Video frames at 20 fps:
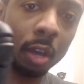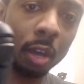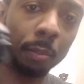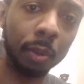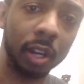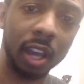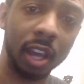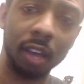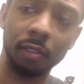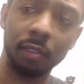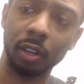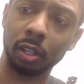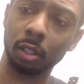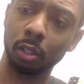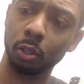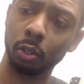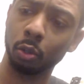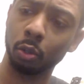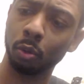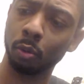But they have like a
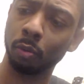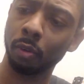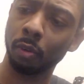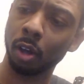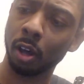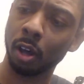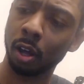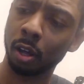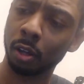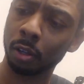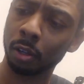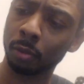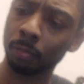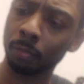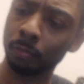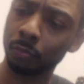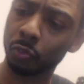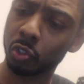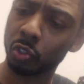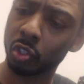little
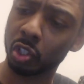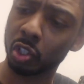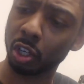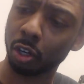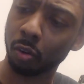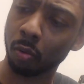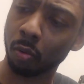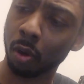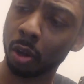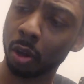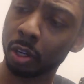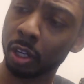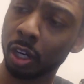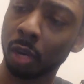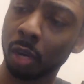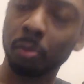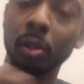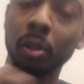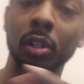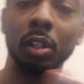sticker on
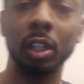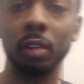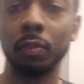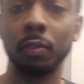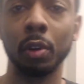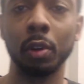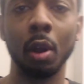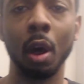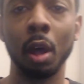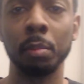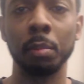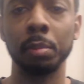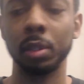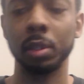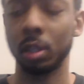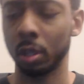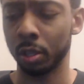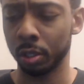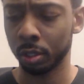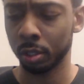here. I'm going to leave it on
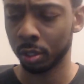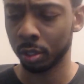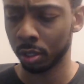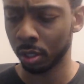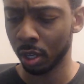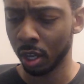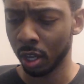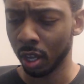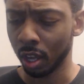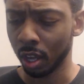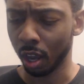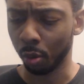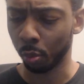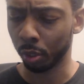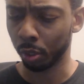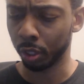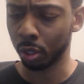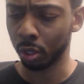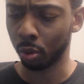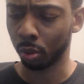because I
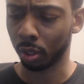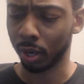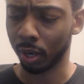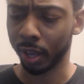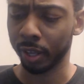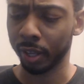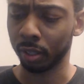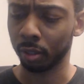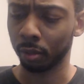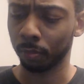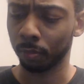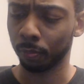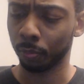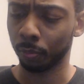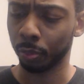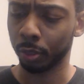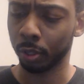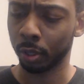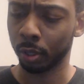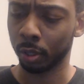really don't like
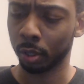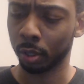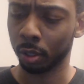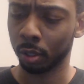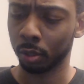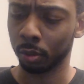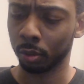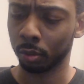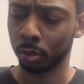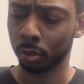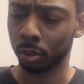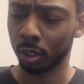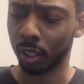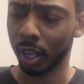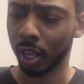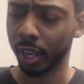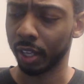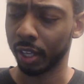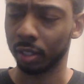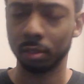the
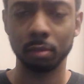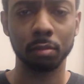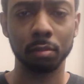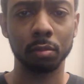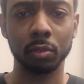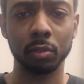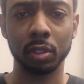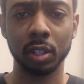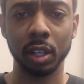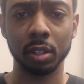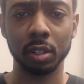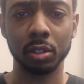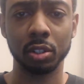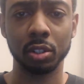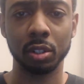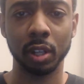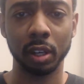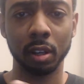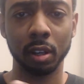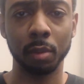light
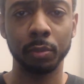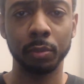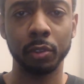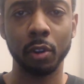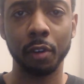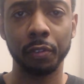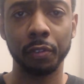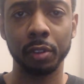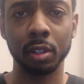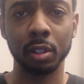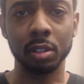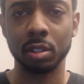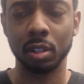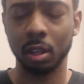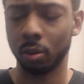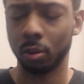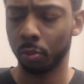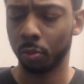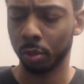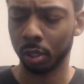that comes off of this.
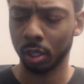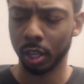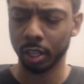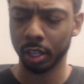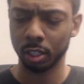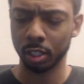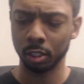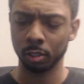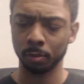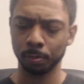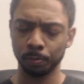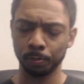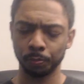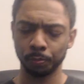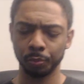I don't really like it.